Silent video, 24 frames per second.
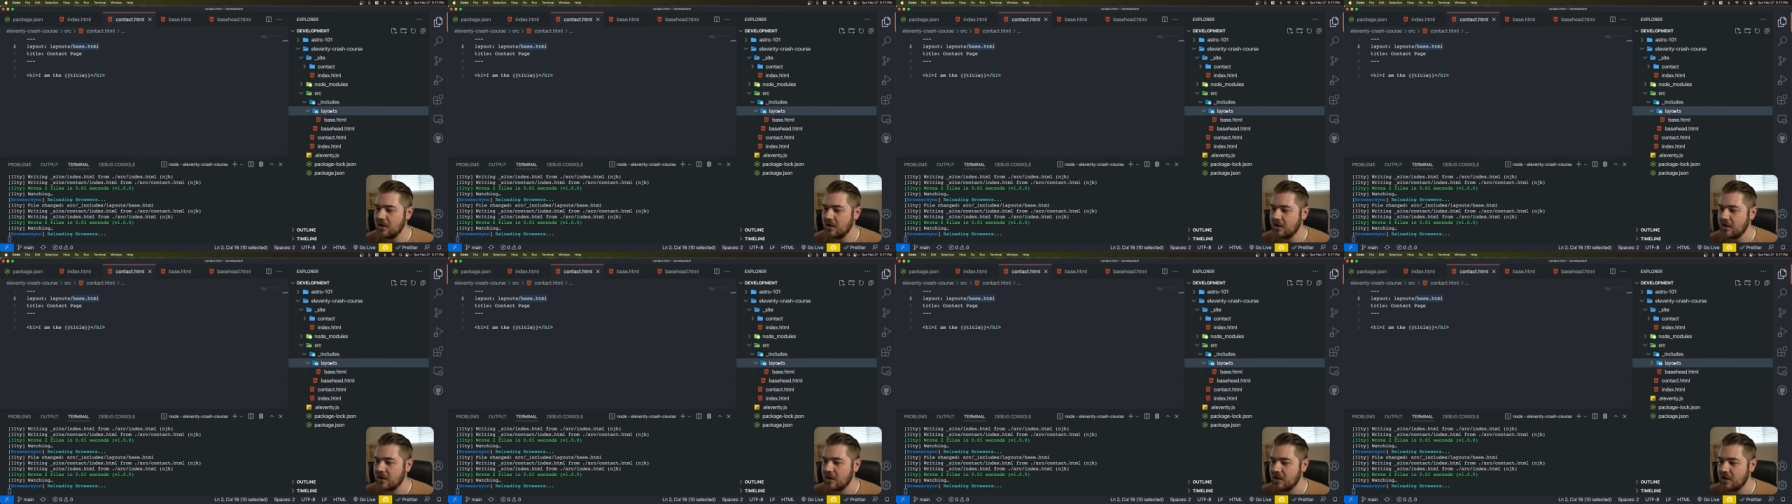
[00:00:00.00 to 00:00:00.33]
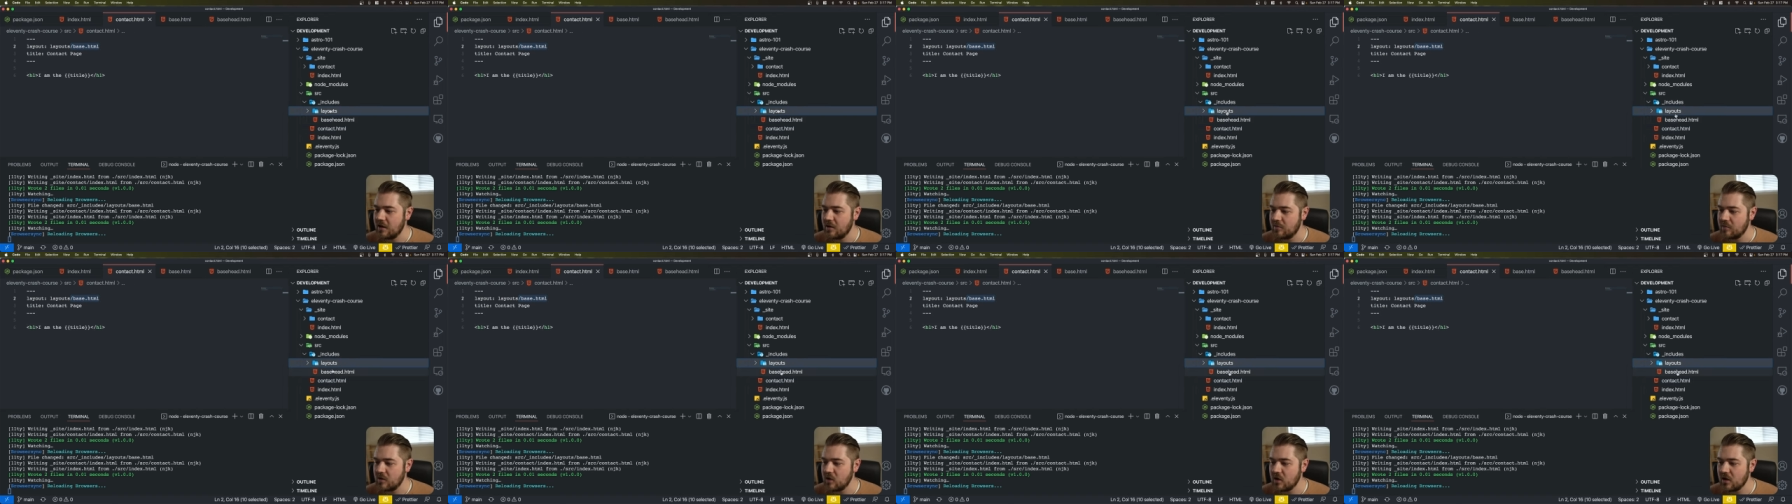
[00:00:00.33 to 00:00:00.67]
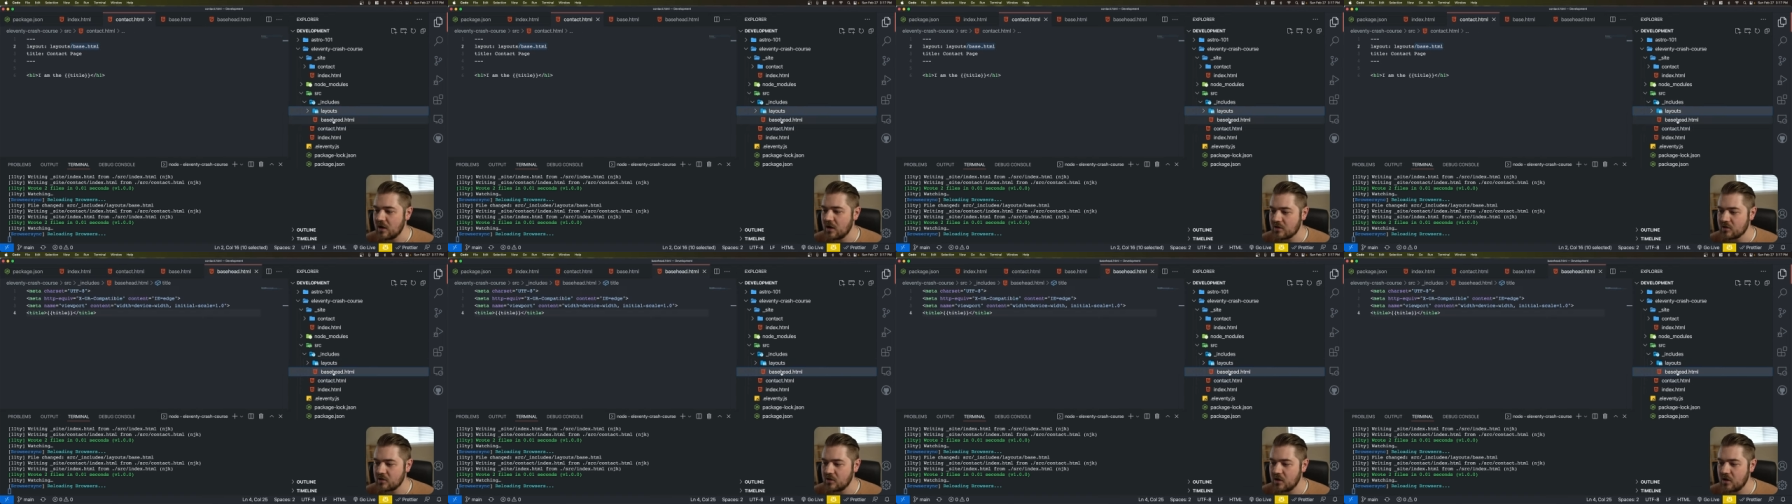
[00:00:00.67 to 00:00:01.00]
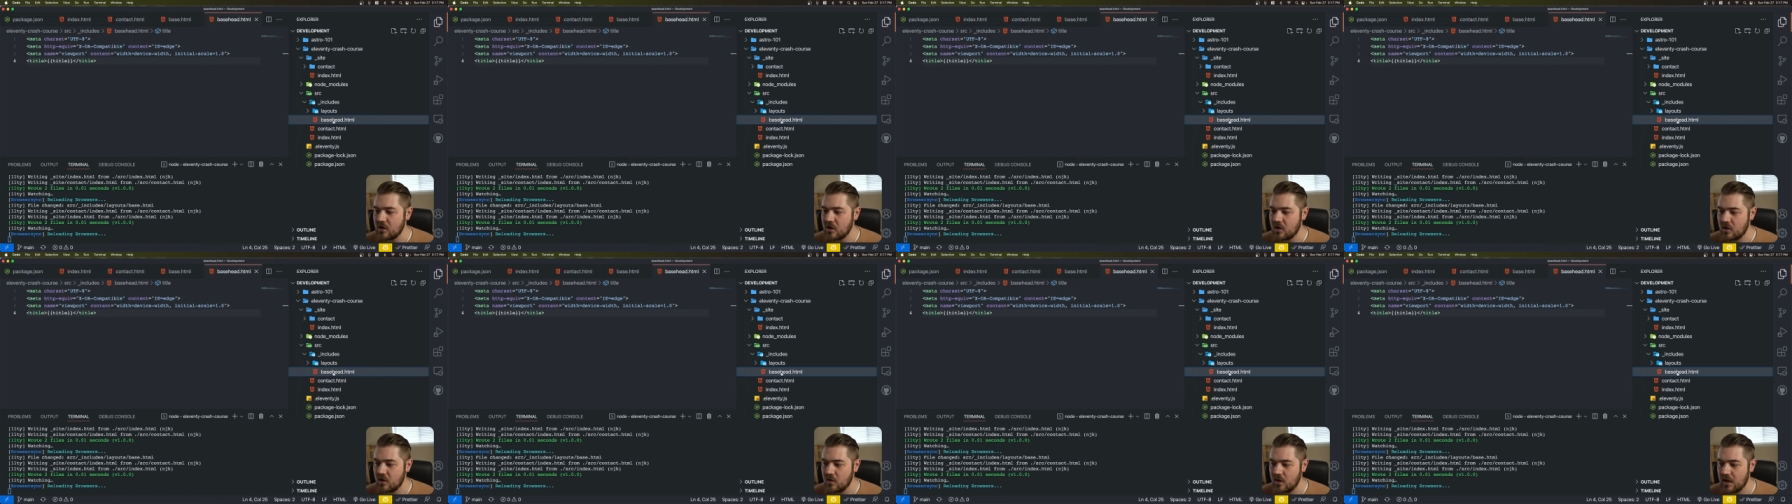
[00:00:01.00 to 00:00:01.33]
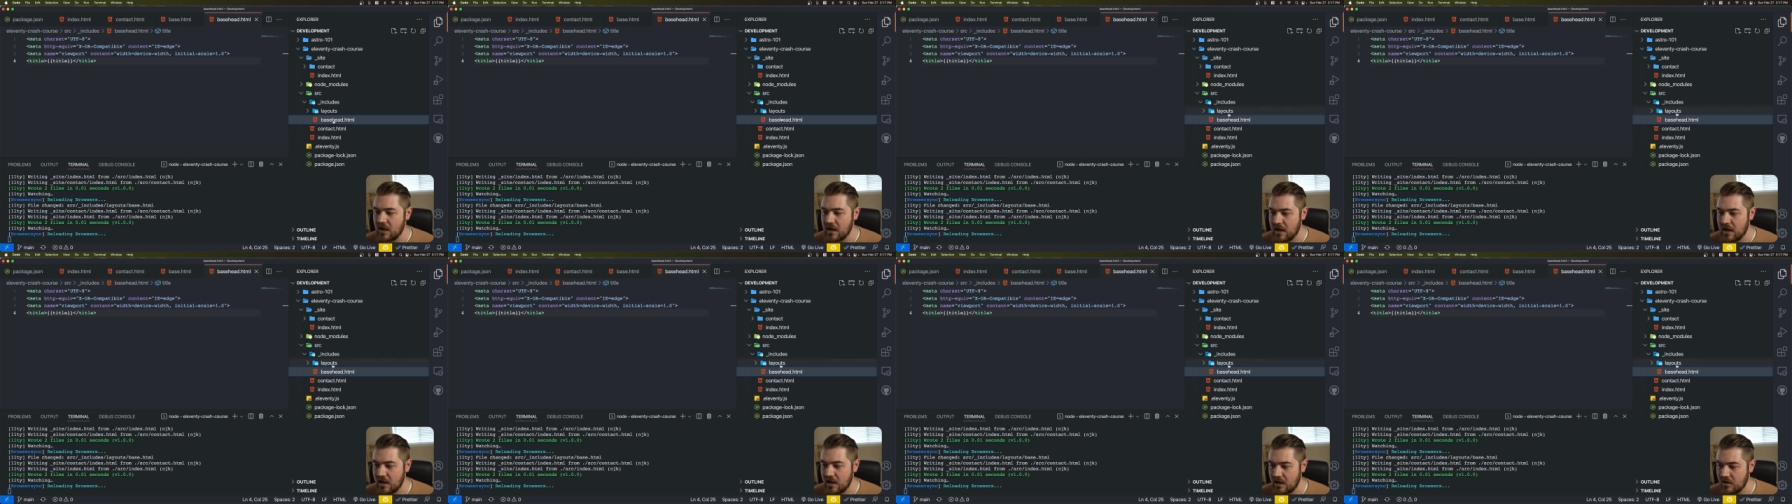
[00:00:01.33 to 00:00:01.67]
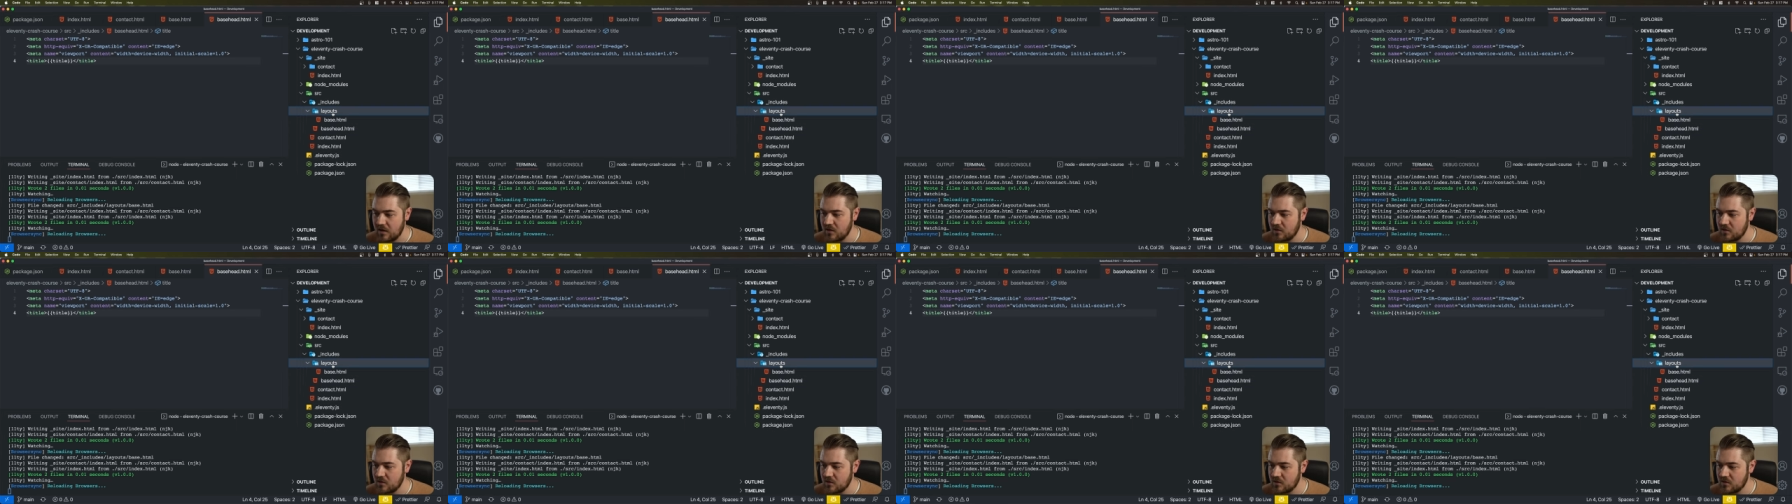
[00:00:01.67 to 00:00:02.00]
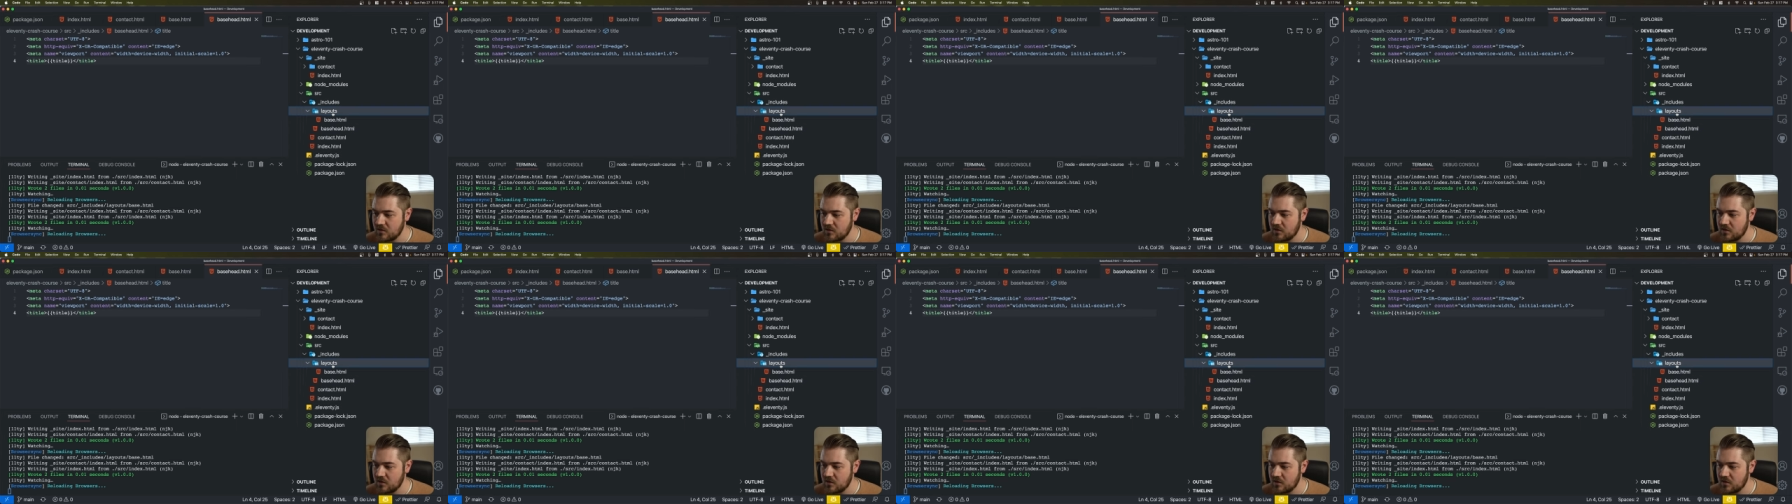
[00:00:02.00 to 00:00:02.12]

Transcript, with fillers: Um, you can actually go in